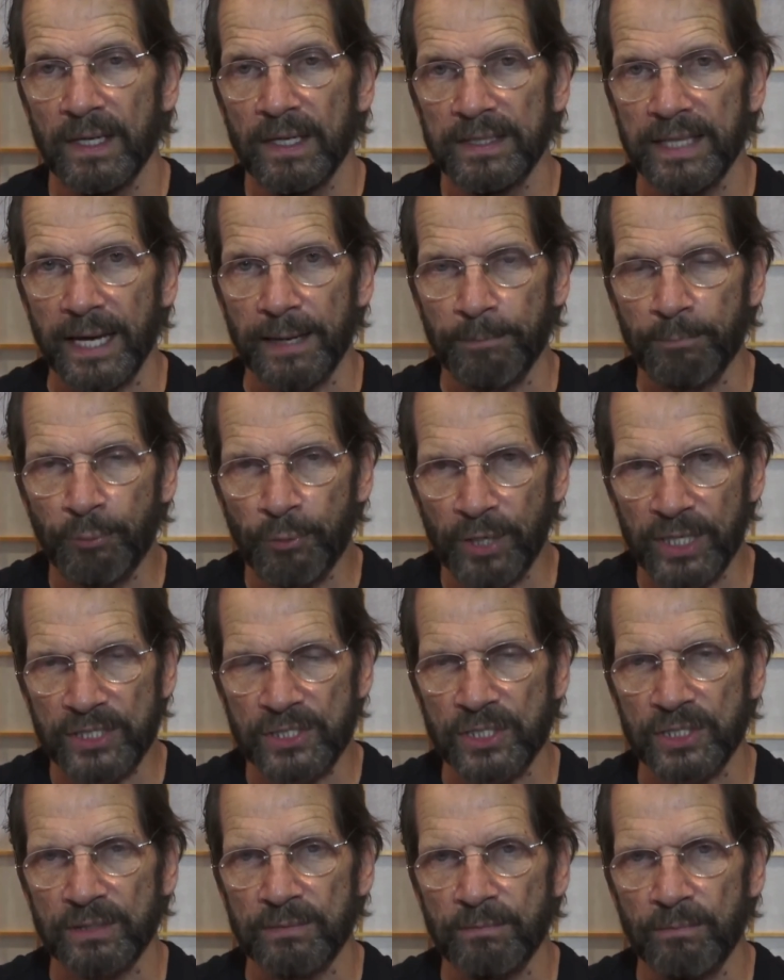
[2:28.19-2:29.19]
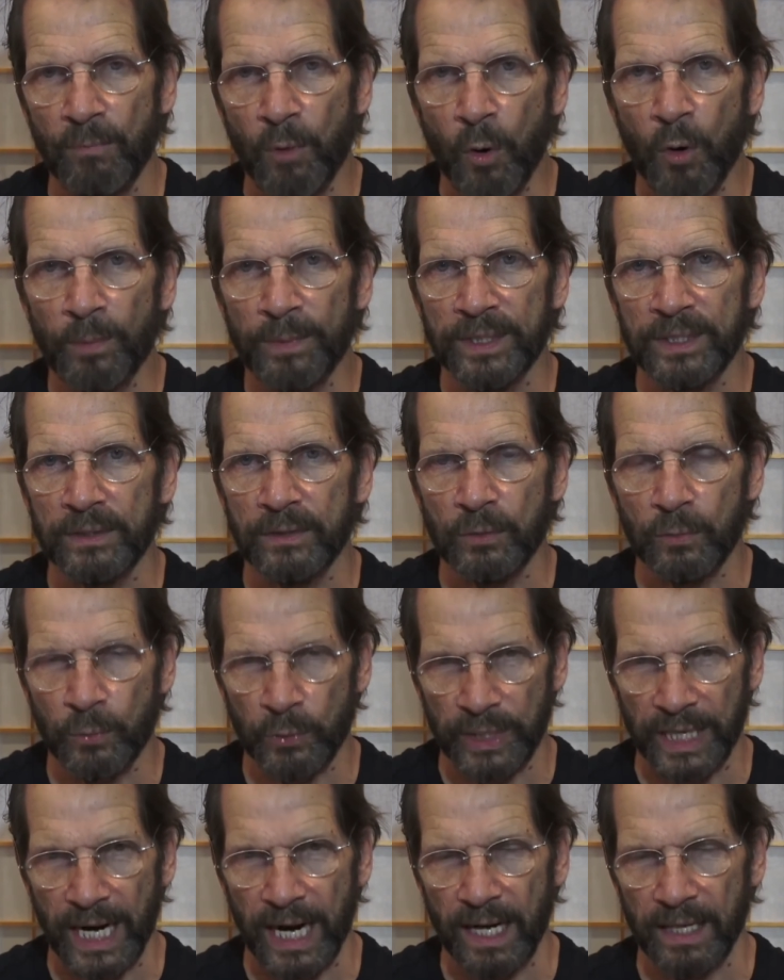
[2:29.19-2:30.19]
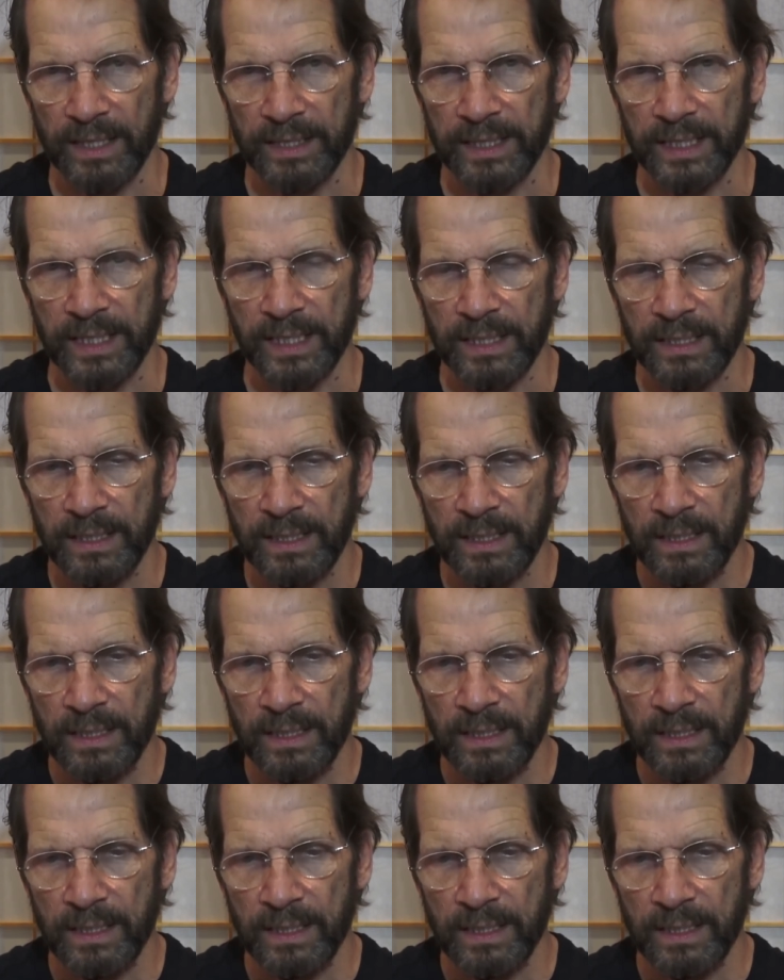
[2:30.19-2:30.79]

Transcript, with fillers: that present moment reality,